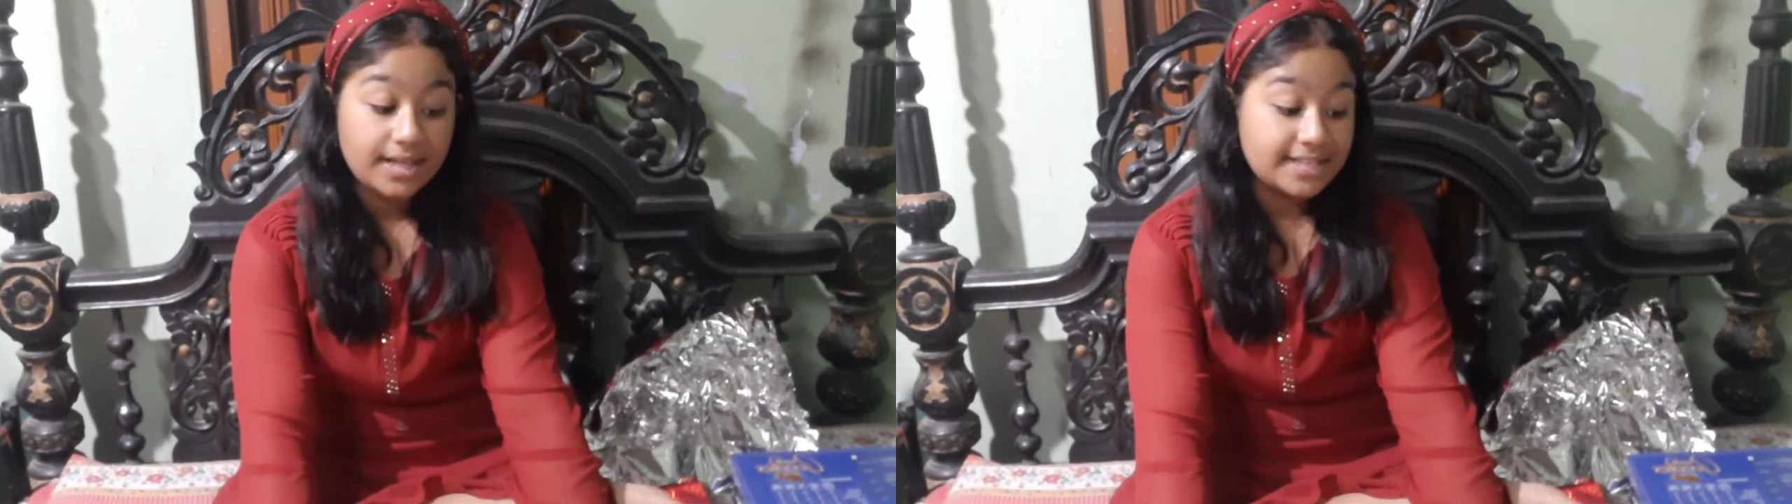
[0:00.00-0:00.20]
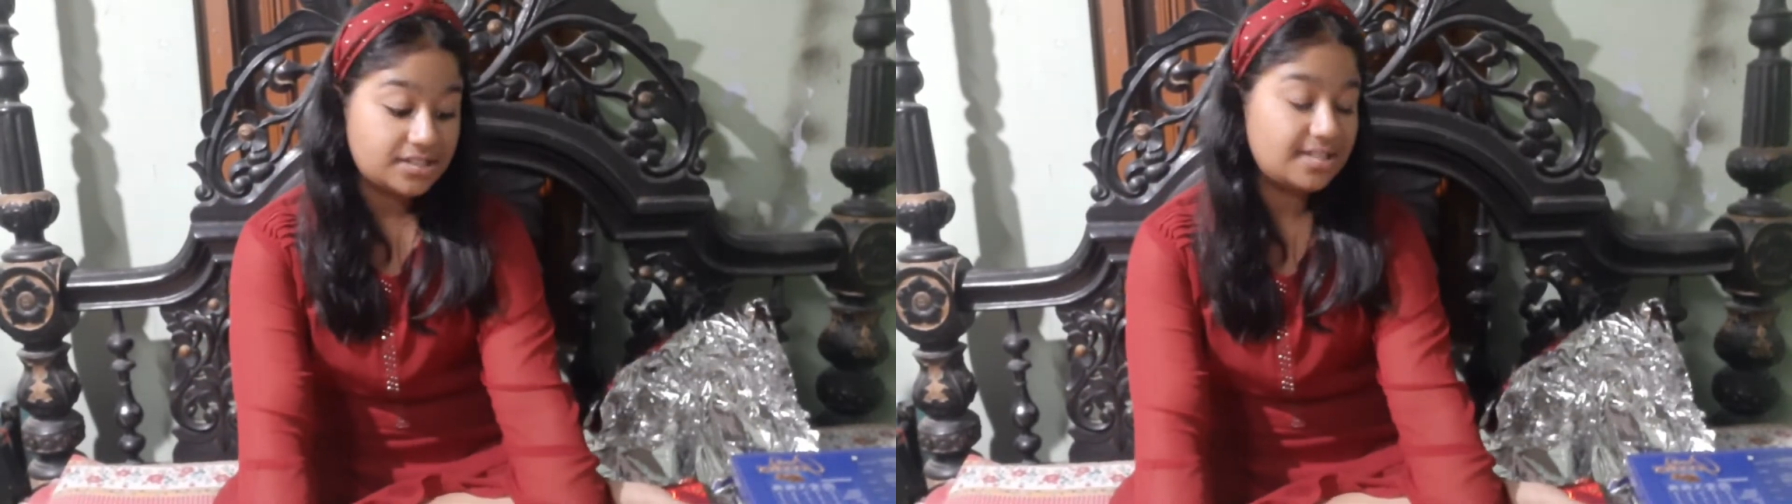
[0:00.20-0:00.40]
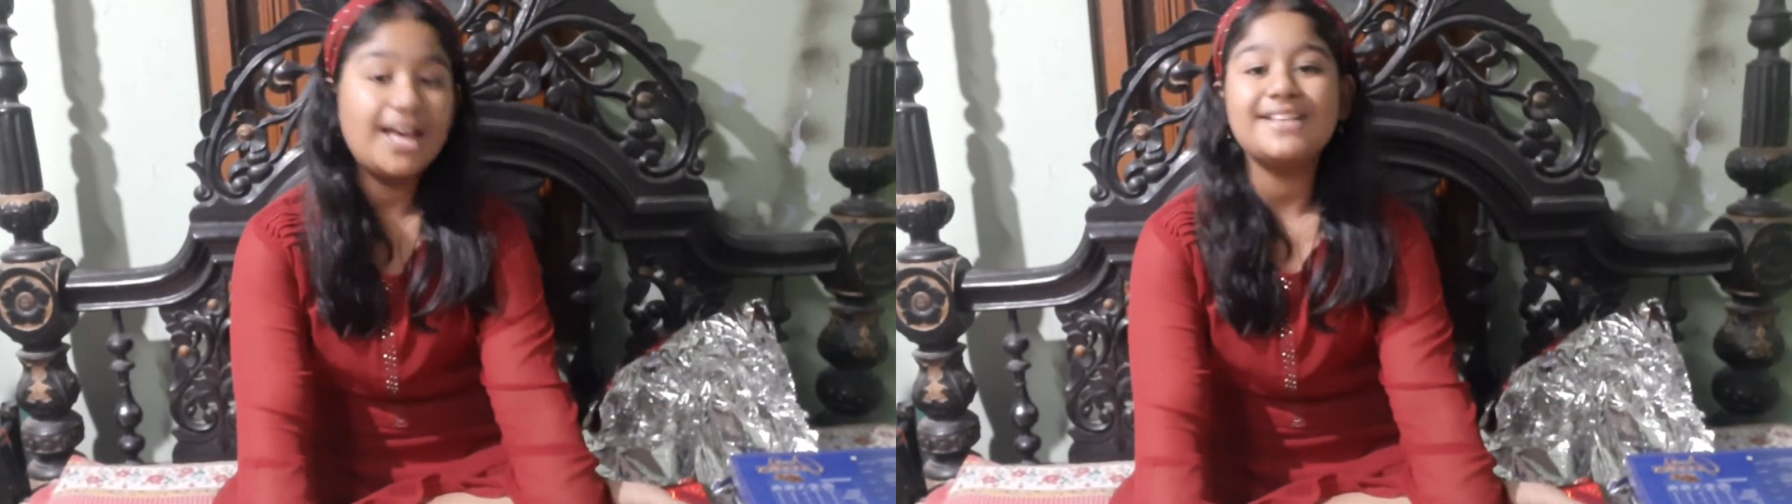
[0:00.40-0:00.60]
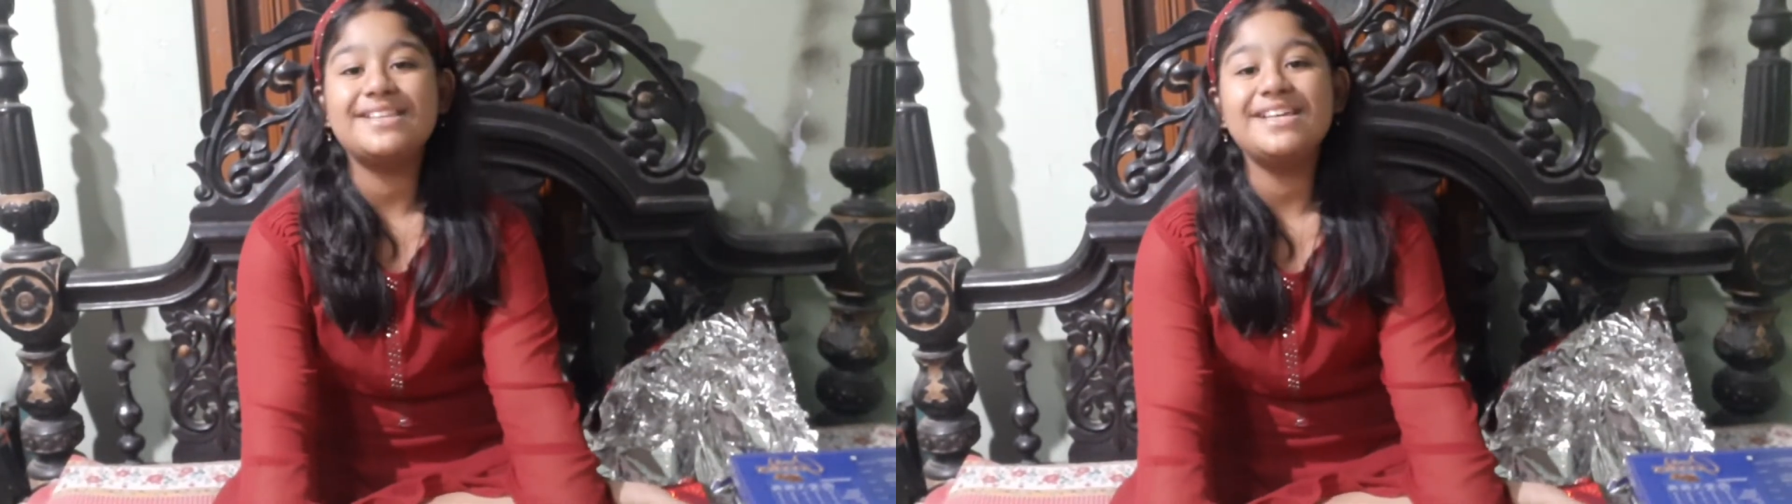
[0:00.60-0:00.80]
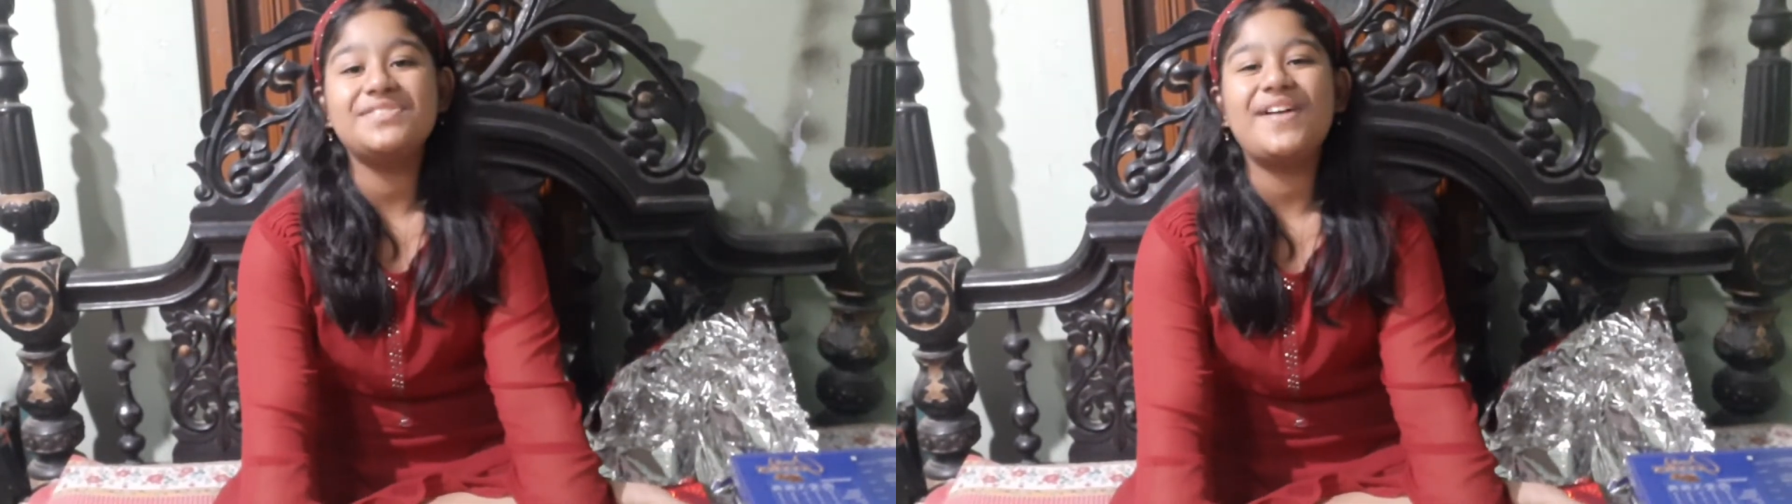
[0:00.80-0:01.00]
So the next
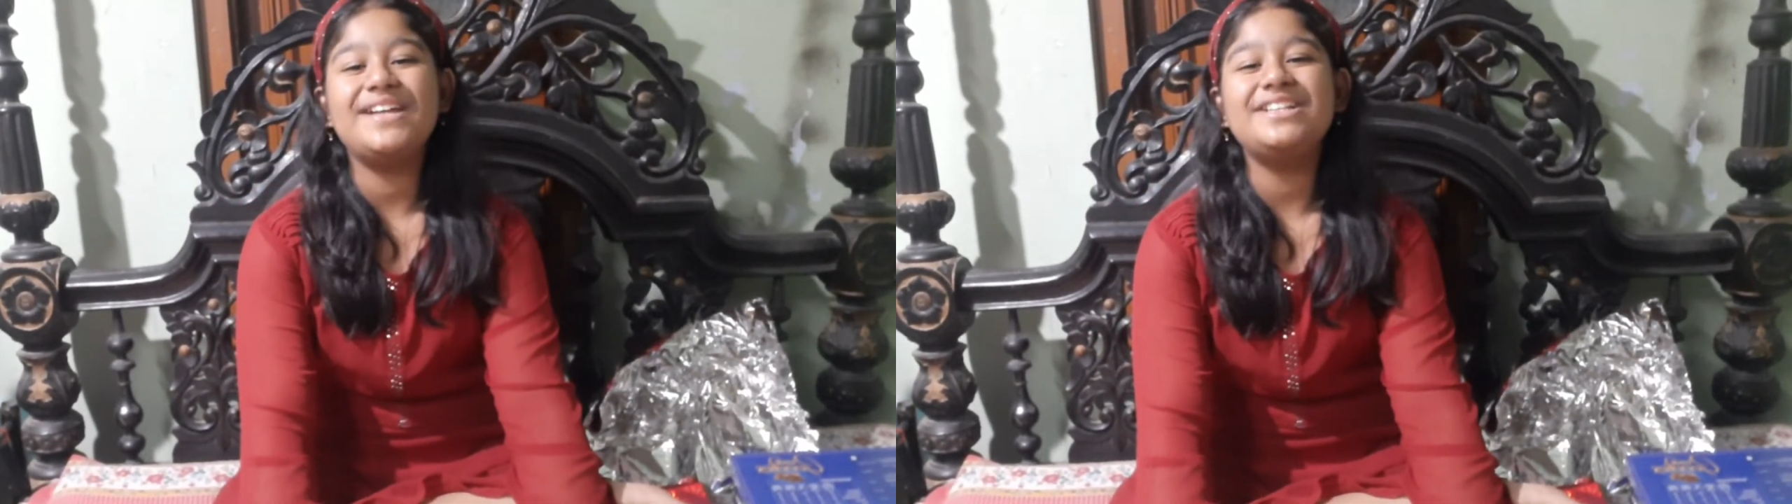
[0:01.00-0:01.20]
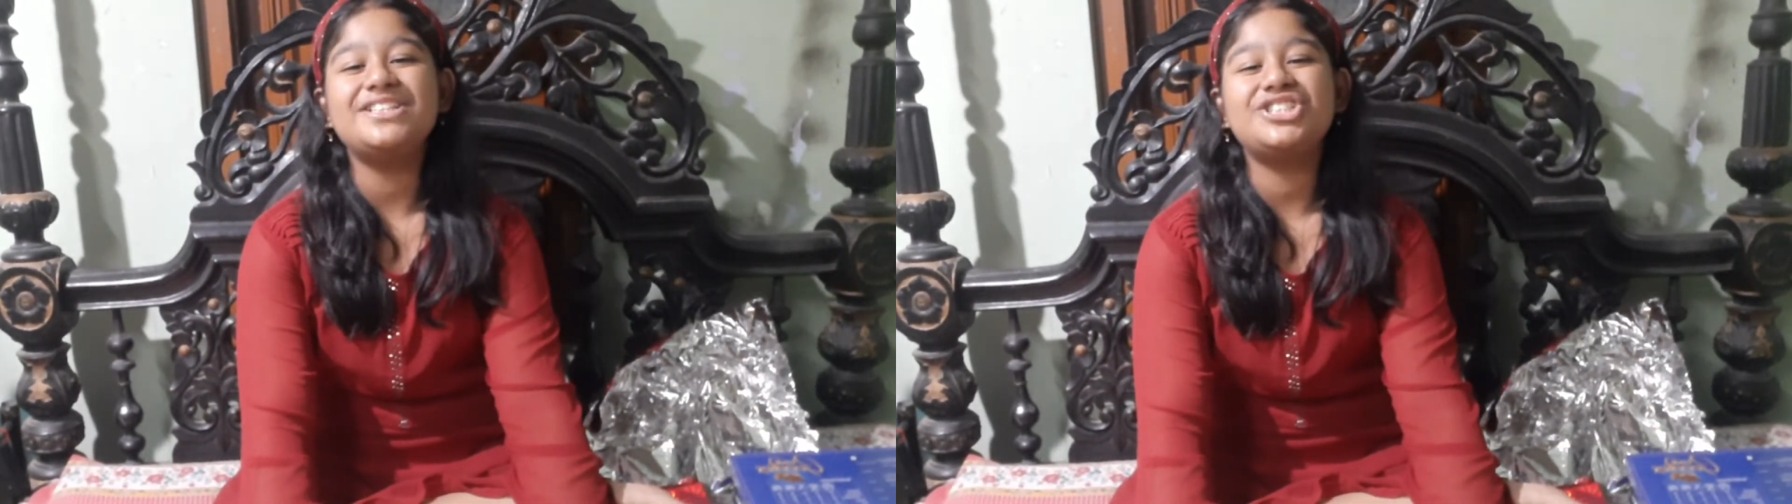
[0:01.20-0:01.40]
thing is finding out the